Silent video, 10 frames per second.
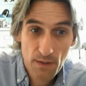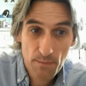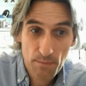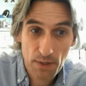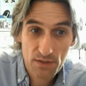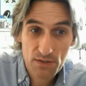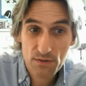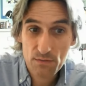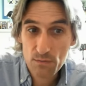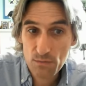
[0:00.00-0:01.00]

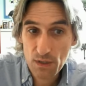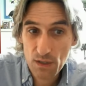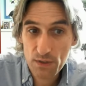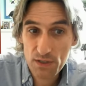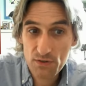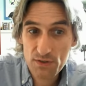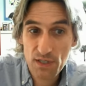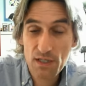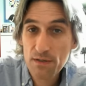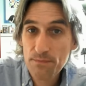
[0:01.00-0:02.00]
but, well, when you
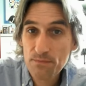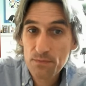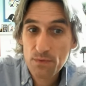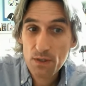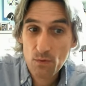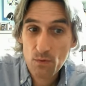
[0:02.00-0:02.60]
see what